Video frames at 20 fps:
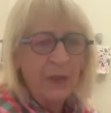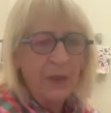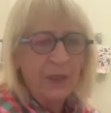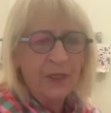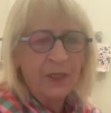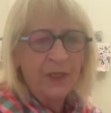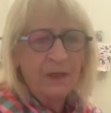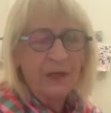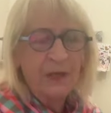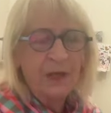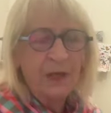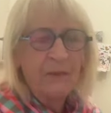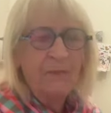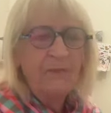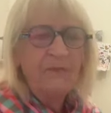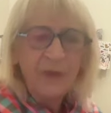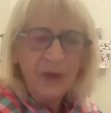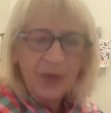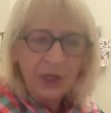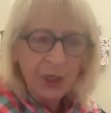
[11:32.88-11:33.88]
it
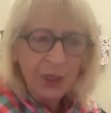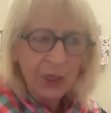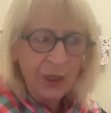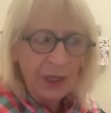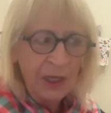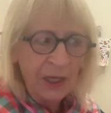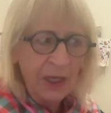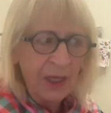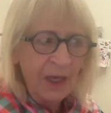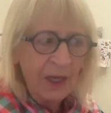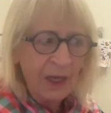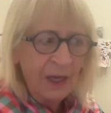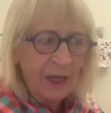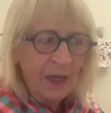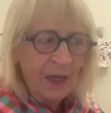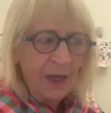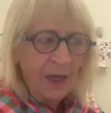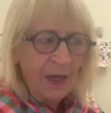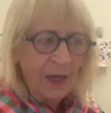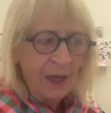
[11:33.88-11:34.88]
visually.
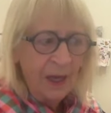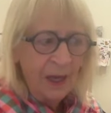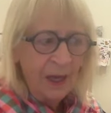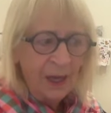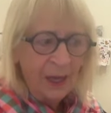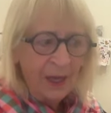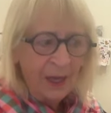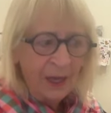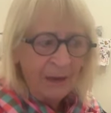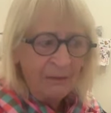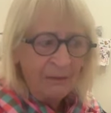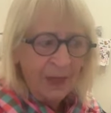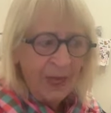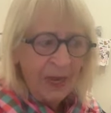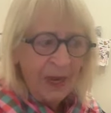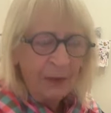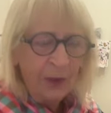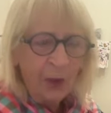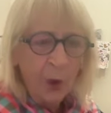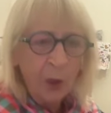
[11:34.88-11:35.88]

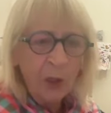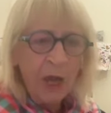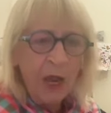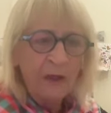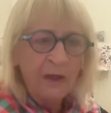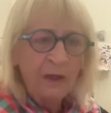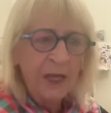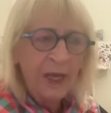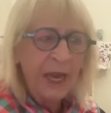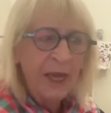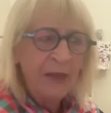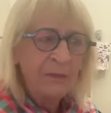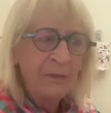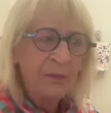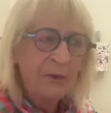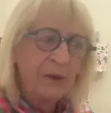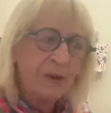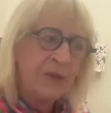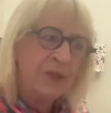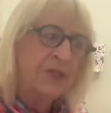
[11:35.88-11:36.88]
Now, we all know that Ken
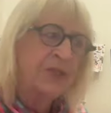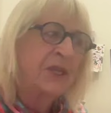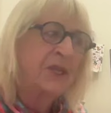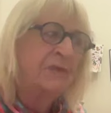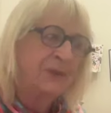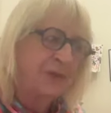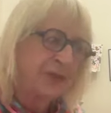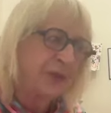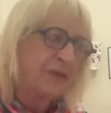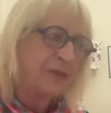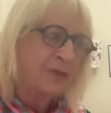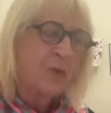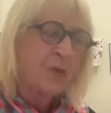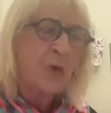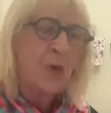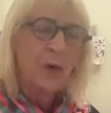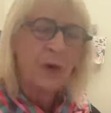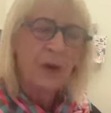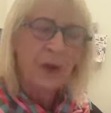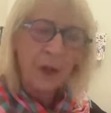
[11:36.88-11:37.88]
Burns did the Civil
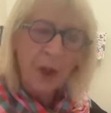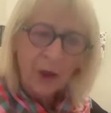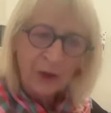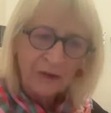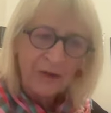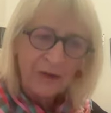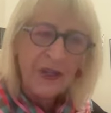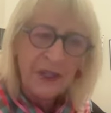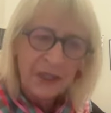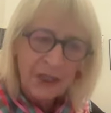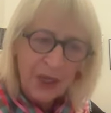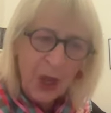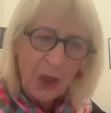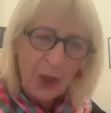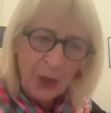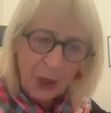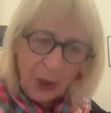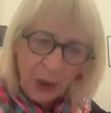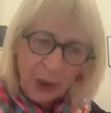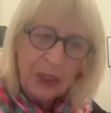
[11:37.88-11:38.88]
War in a lot of his
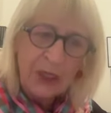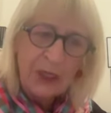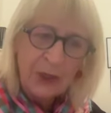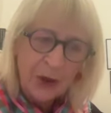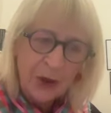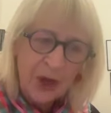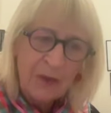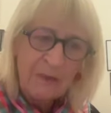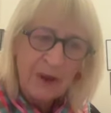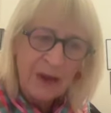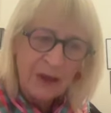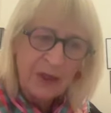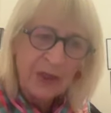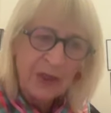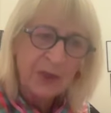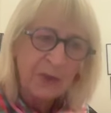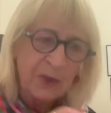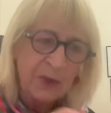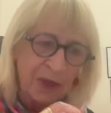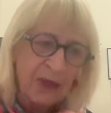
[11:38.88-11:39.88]
early
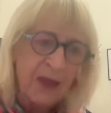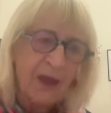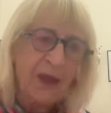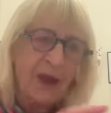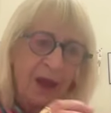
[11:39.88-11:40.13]
documentaries with